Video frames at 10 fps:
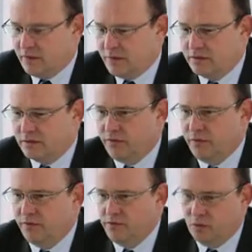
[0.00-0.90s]
But there's a
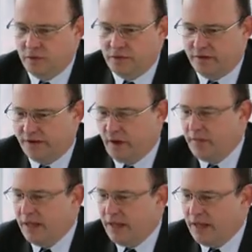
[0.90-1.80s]
few rules of
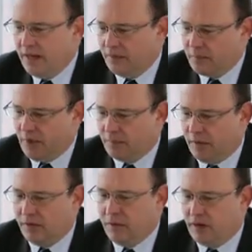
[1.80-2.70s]
thumb, and
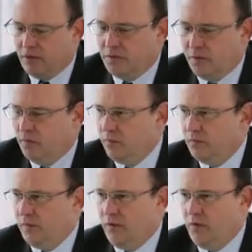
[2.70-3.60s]
I'll go through
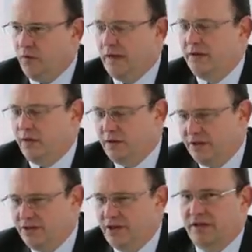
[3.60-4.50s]
what I would
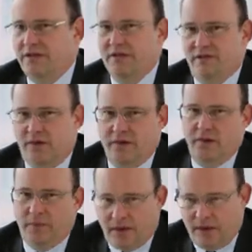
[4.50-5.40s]
suggest as
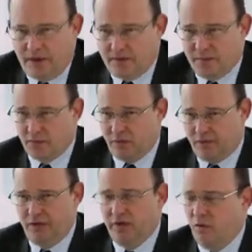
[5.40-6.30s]
funding mechanisms, sort of
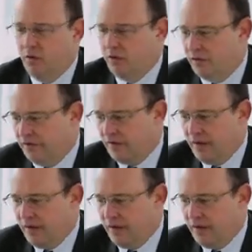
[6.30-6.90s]
in the order of